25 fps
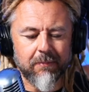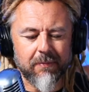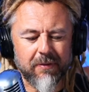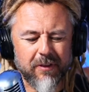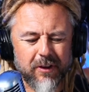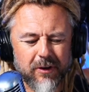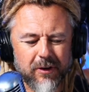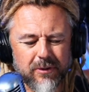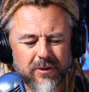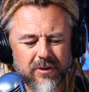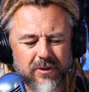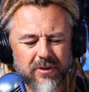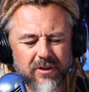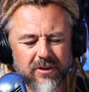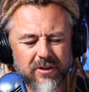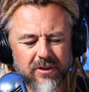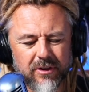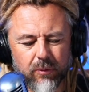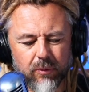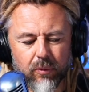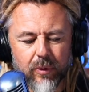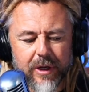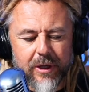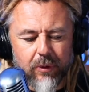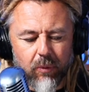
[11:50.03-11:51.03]
Those
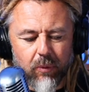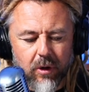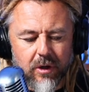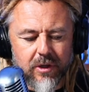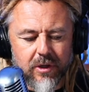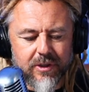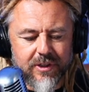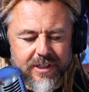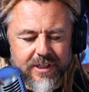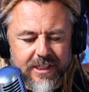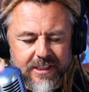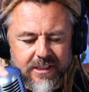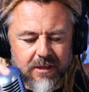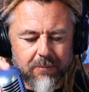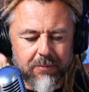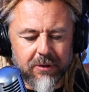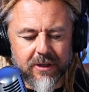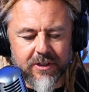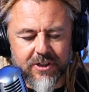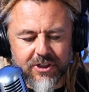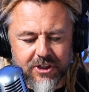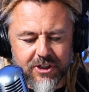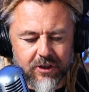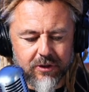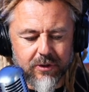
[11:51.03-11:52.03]
three words,
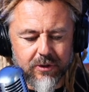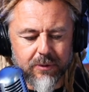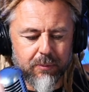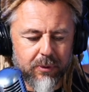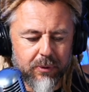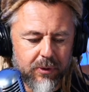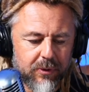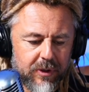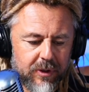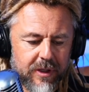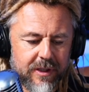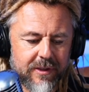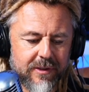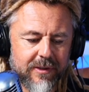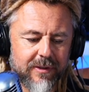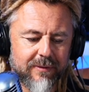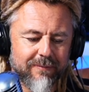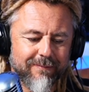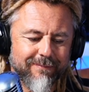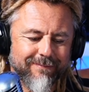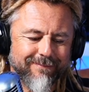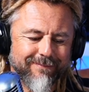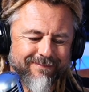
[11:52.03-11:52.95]
discipline shows prudence.